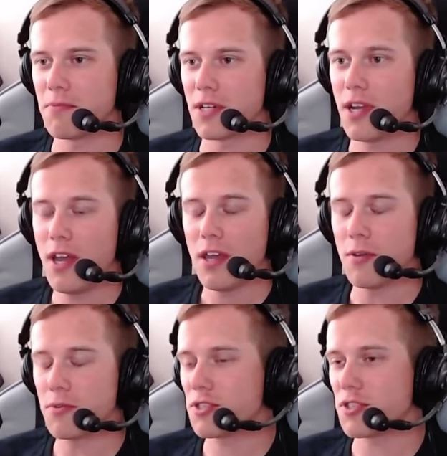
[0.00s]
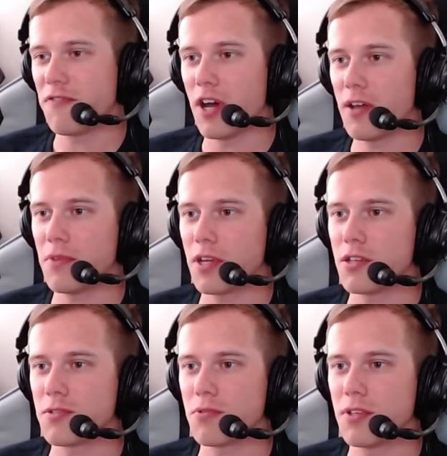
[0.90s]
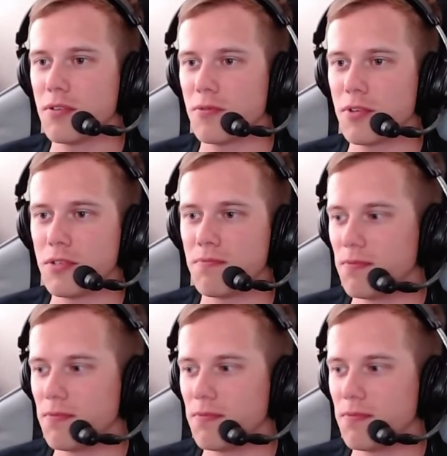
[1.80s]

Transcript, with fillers: But it was just fun because we